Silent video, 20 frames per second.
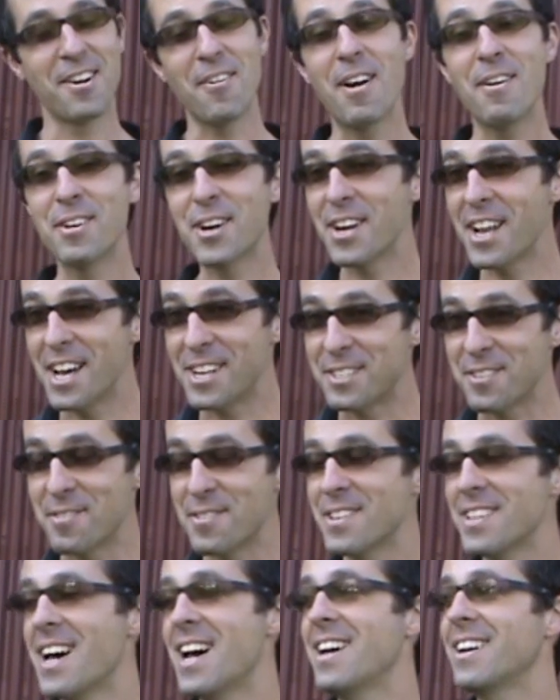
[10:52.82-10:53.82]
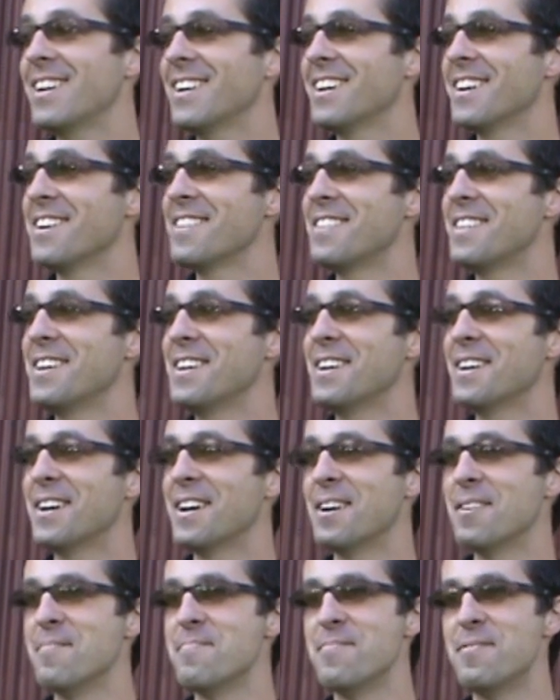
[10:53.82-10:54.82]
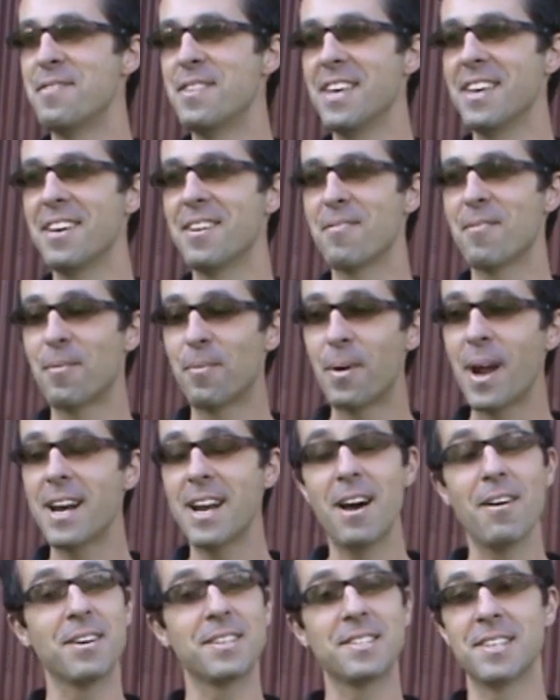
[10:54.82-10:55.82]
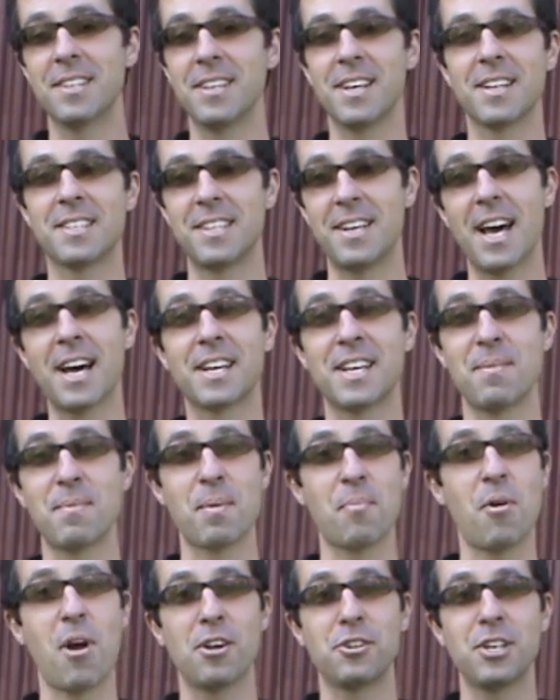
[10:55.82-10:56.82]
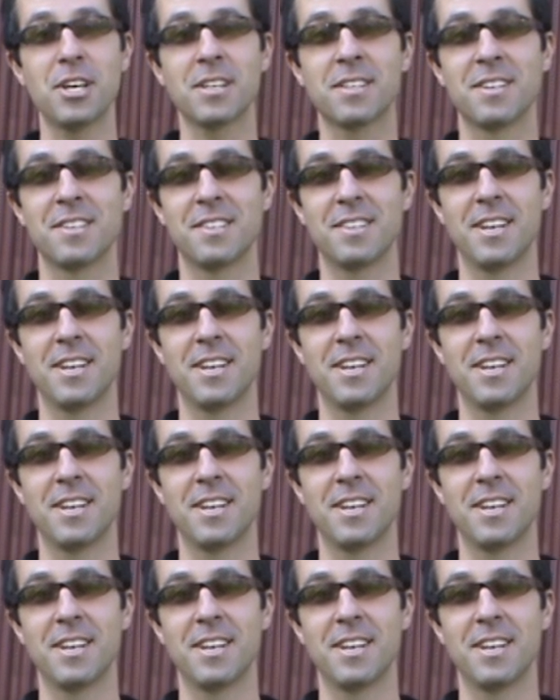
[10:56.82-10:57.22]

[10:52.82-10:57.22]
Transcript: don't have a good answer for that. The right now it's an academic project. I